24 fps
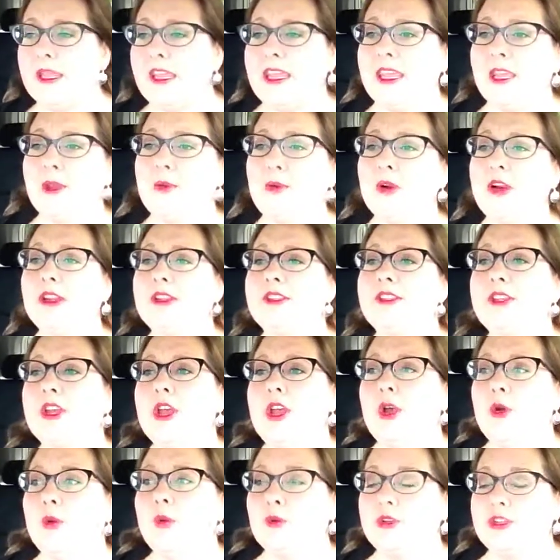keywords
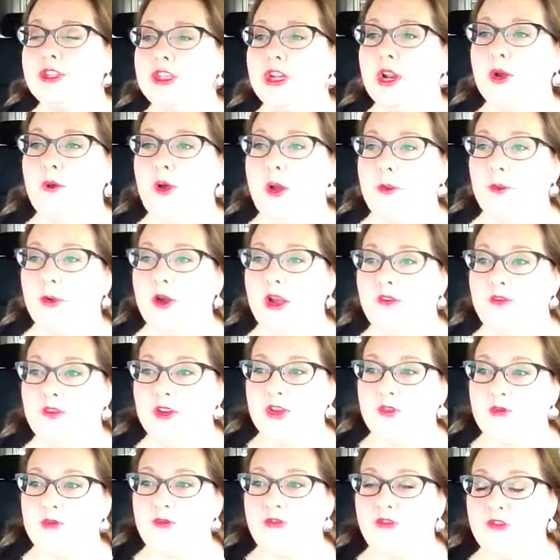will show up whenever
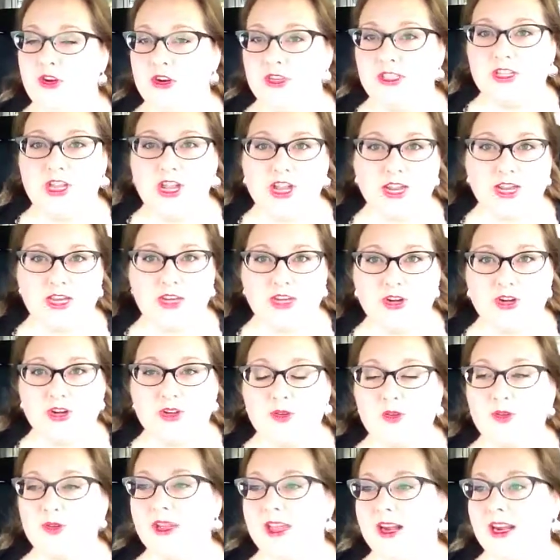you first log into your
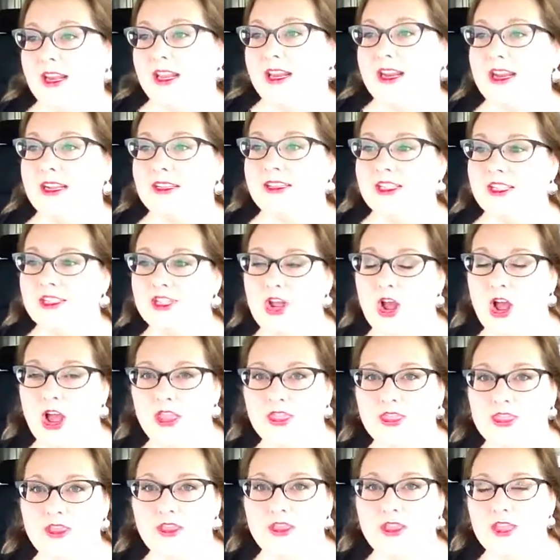Google Analytics. It's
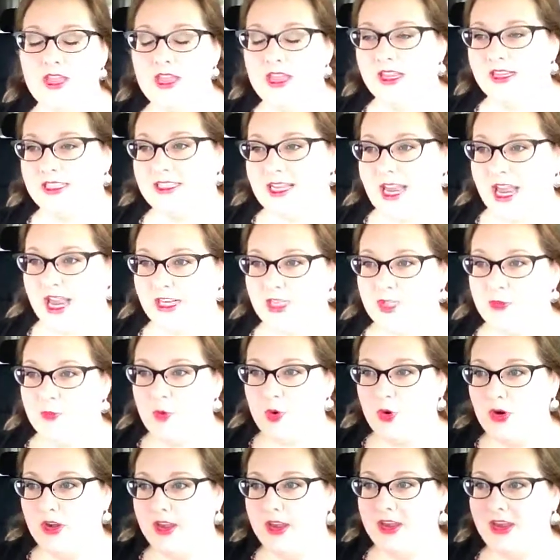on the
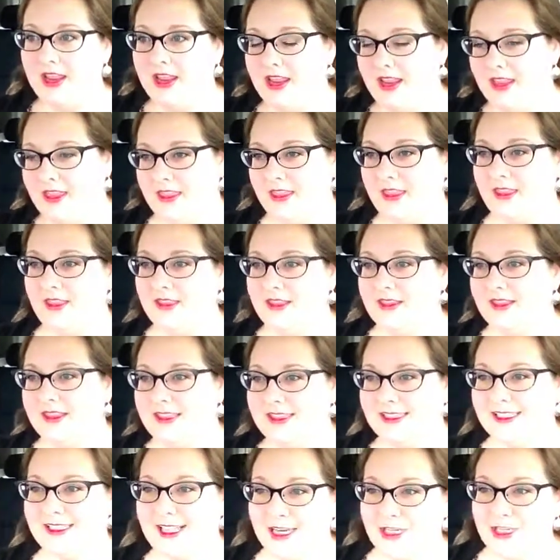dashboard in the
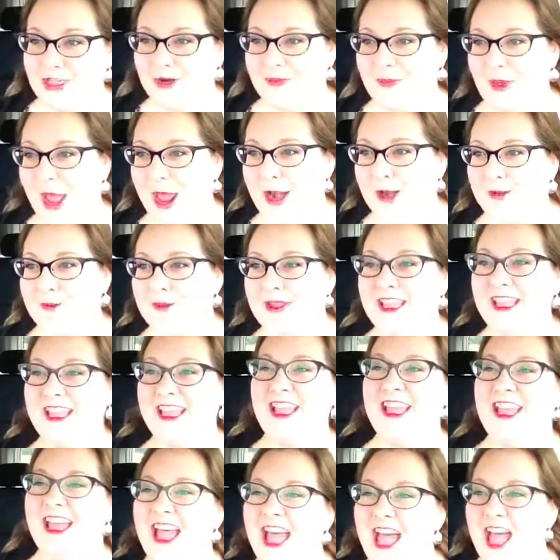center bottom.
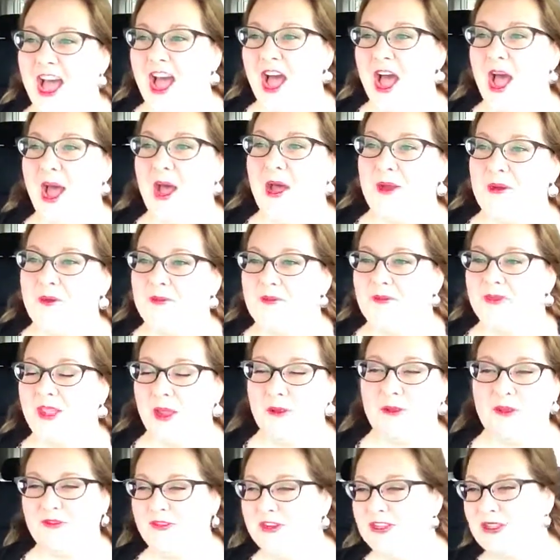
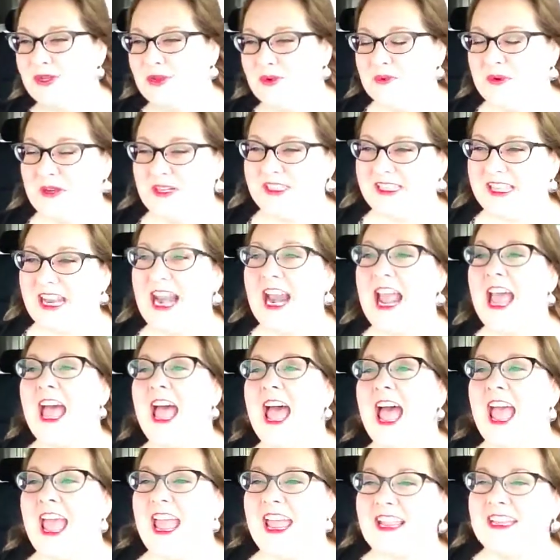I'm a visual person,
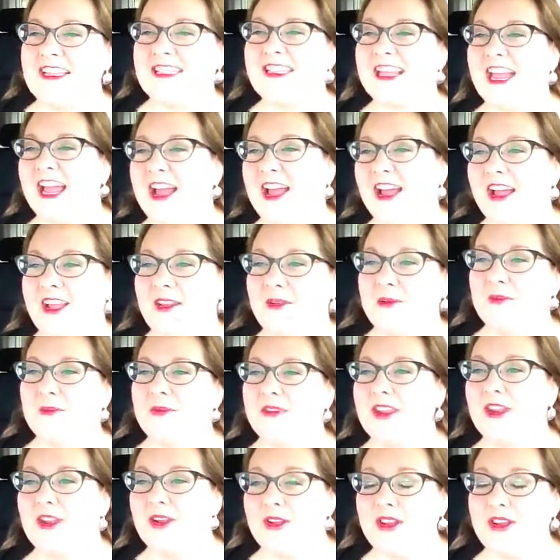and
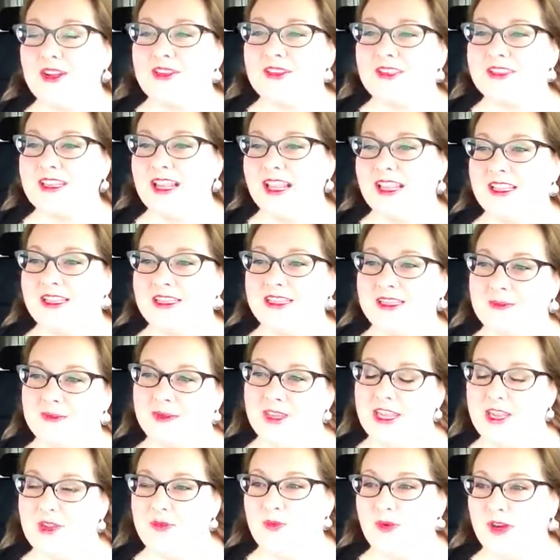you know, it'll tell us some
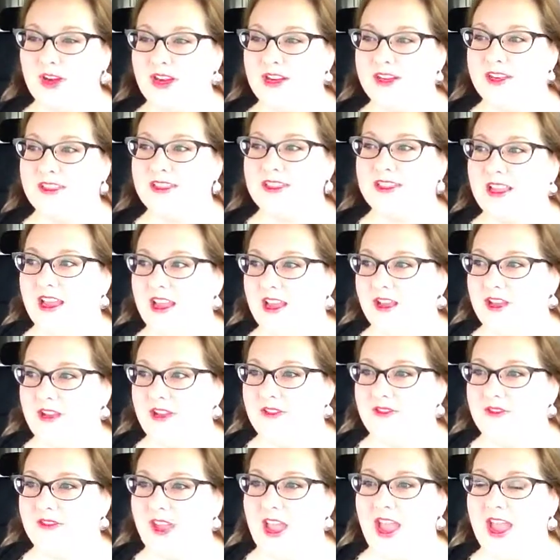keywords
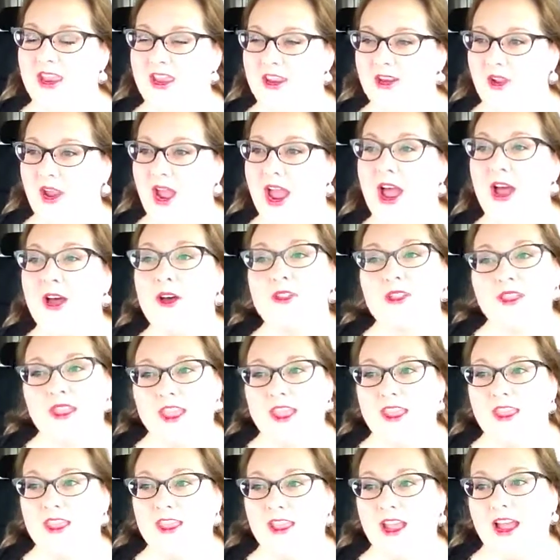of, you know, how
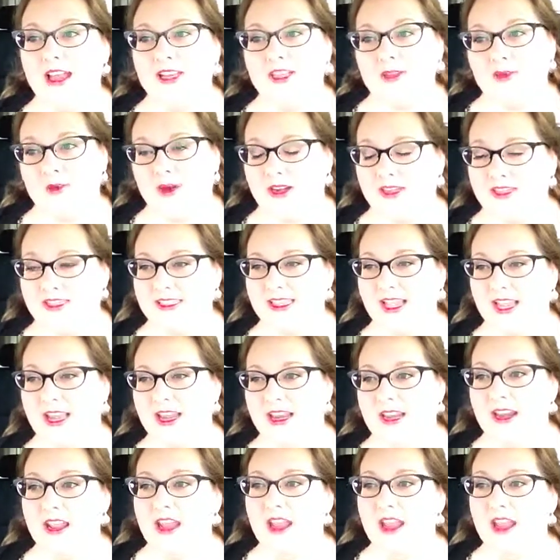they got to our site.